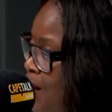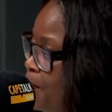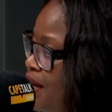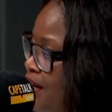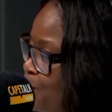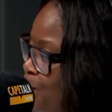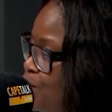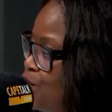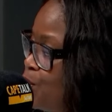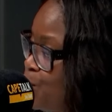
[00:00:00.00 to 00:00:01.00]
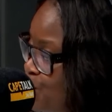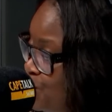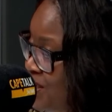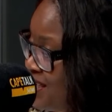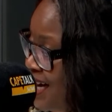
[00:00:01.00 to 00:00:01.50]
paired with the social
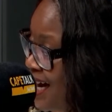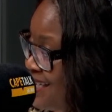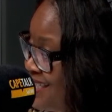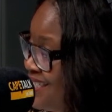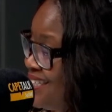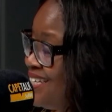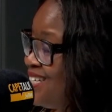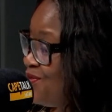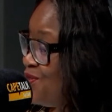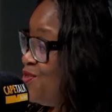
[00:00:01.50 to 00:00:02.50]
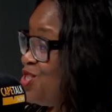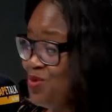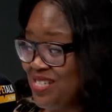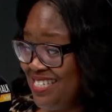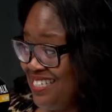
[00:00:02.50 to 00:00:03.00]
media heightened need for
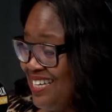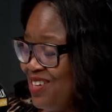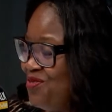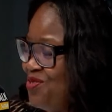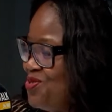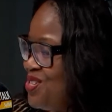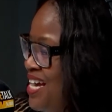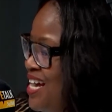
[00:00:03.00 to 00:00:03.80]
visually stunning food,